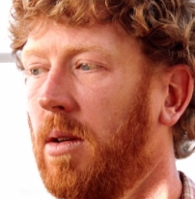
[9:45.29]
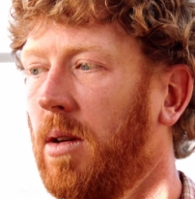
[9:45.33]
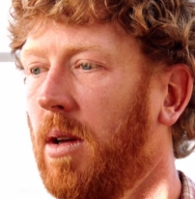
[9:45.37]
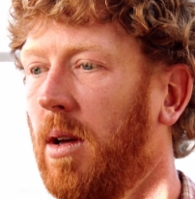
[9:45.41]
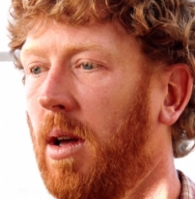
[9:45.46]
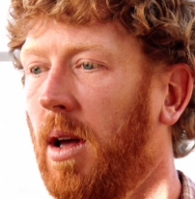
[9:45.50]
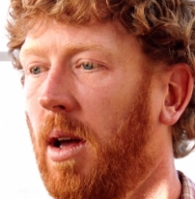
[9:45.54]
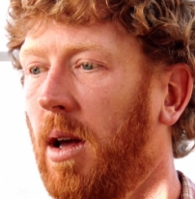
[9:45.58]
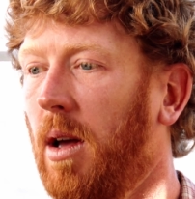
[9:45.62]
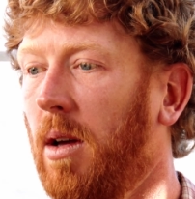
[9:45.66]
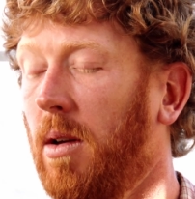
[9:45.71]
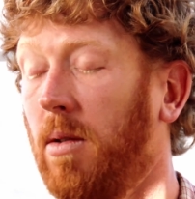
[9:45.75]

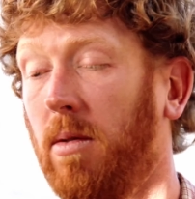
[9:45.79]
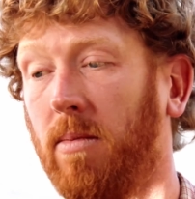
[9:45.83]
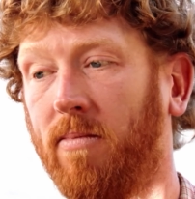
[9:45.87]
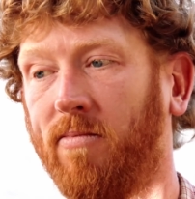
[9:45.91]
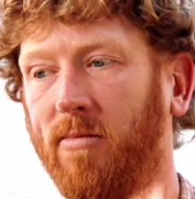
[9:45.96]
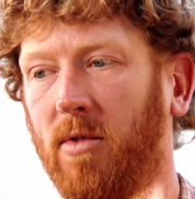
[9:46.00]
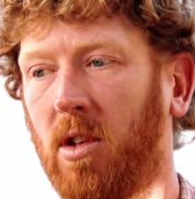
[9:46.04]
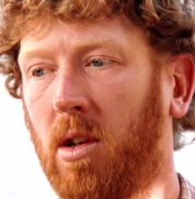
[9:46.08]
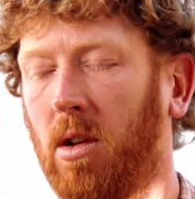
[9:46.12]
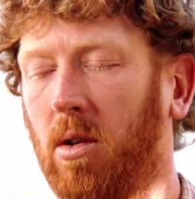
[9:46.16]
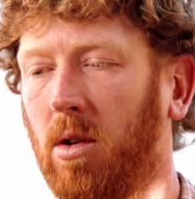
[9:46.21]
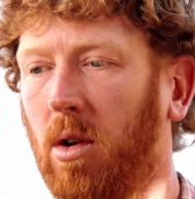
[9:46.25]
Uh,
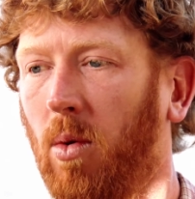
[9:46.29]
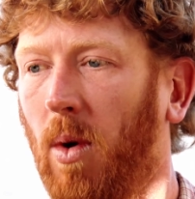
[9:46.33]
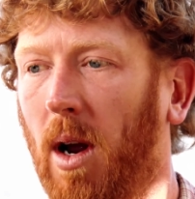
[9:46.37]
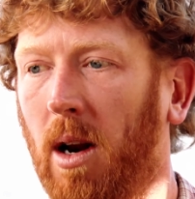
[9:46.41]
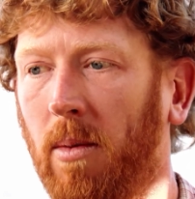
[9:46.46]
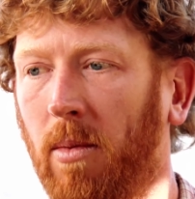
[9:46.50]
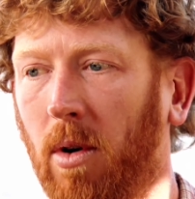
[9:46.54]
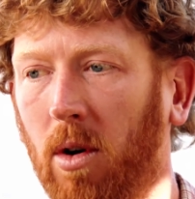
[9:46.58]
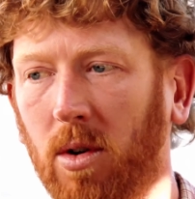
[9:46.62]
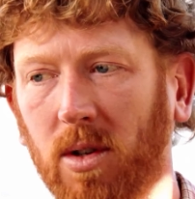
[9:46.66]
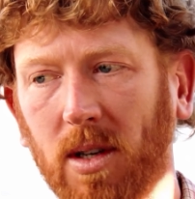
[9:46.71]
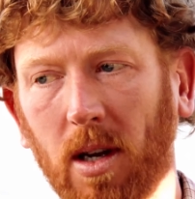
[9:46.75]
you know, you ride a
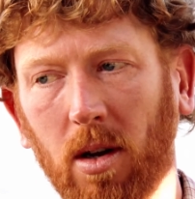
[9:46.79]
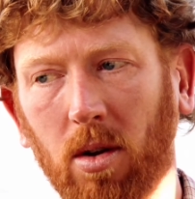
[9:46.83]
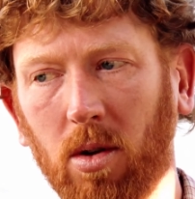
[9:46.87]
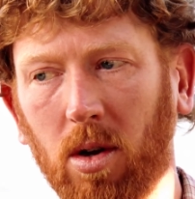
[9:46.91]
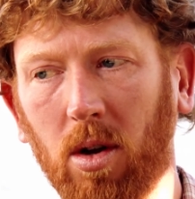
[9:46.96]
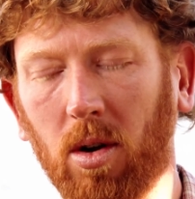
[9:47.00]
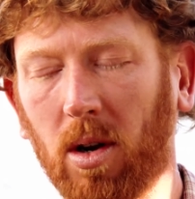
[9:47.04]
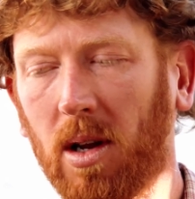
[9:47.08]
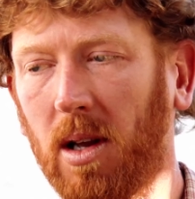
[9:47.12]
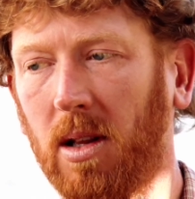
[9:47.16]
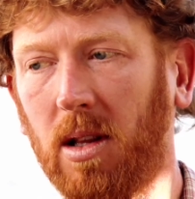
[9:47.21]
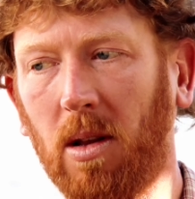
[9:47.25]
motorcycle, you
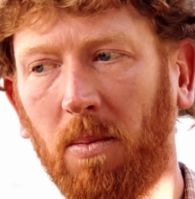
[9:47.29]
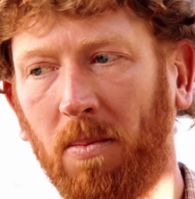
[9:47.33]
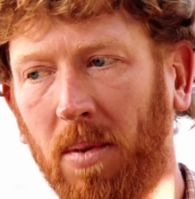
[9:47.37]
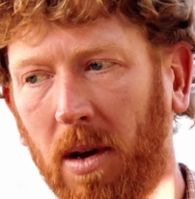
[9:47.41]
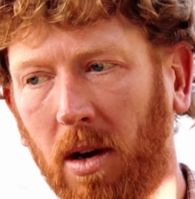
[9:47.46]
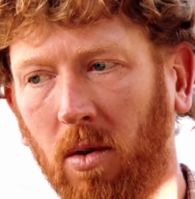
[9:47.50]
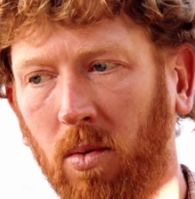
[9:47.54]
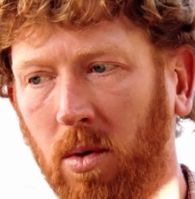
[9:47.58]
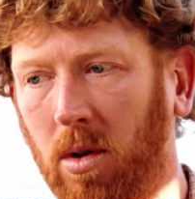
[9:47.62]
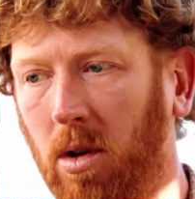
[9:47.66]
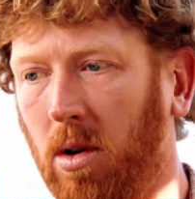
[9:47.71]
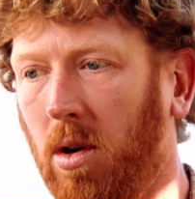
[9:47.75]
don't get to
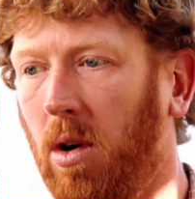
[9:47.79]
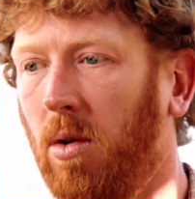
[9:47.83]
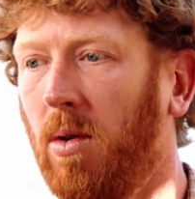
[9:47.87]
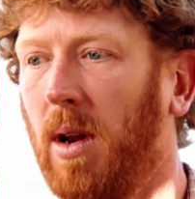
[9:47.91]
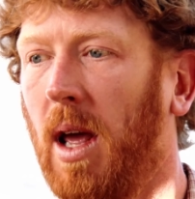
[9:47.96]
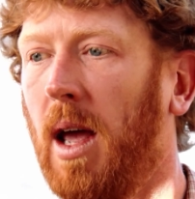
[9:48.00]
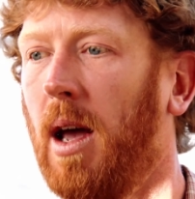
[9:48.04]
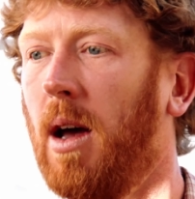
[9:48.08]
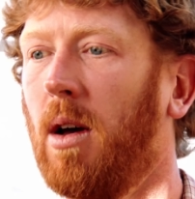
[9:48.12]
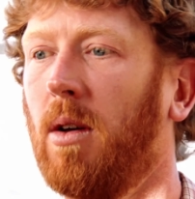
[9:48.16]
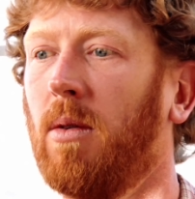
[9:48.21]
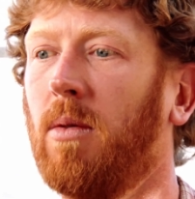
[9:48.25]
pick when you go
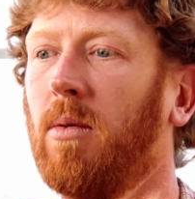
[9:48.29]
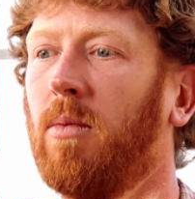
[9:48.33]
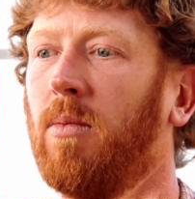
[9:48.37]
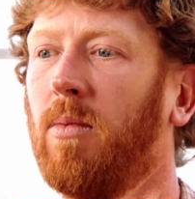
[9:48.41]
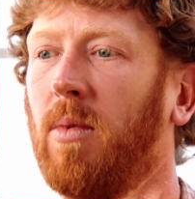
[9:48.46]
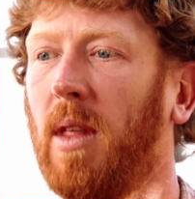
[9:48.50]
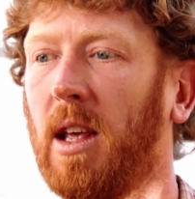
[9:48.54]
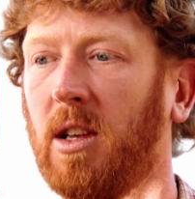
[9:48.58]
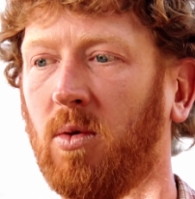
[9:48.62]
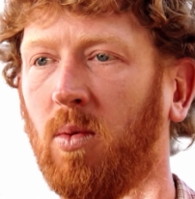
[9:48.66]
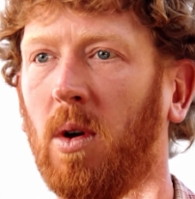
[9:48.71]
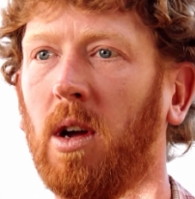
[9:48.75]
down.
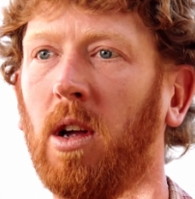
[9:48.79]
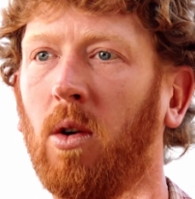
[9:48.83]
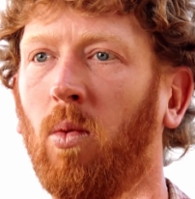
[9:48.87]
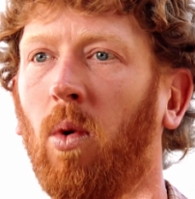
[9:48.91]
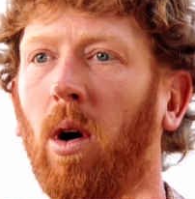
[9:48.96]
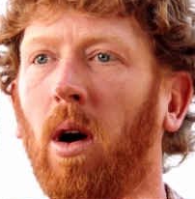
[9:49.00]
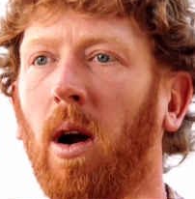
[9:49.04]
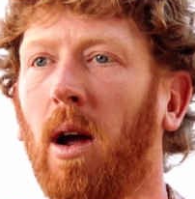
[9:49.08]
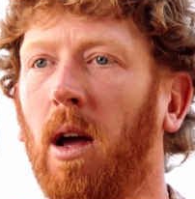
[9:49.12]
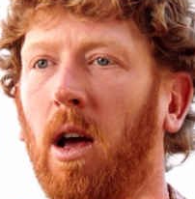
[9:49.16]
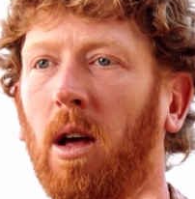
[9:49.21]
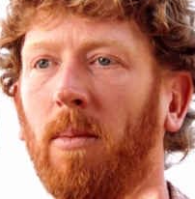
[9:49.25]
That's why you
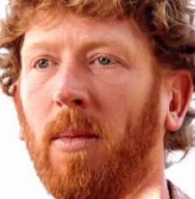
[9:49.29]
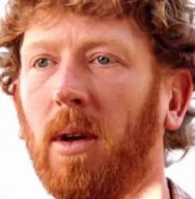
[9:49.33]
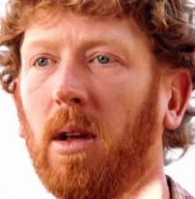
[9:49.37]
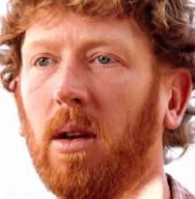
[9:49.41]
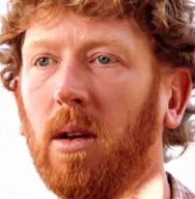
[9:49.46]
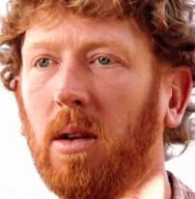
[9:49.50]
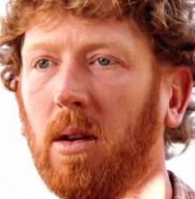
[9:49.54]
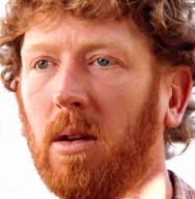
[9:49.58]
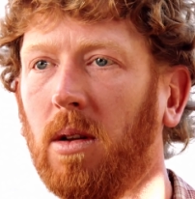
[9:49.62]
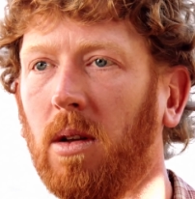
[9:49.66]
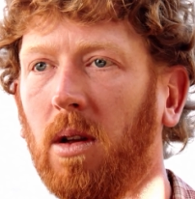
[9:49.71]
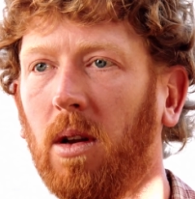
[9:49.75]
wear a helmet,
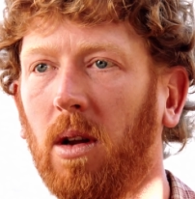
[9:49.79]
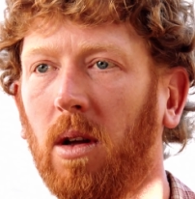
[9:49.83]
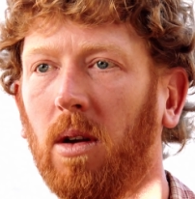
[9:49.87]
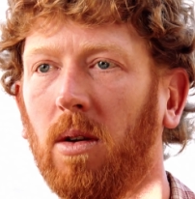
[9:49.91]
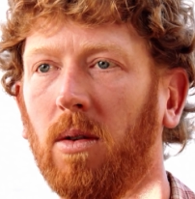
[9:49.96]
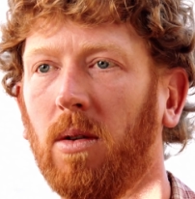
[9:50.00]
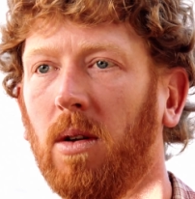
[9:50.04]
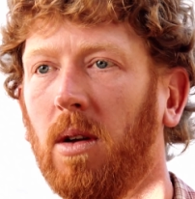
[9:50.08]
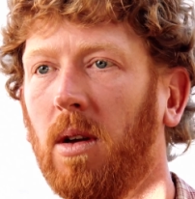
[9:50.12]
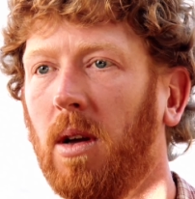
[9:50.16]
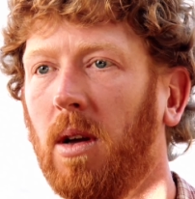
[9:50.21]
you know?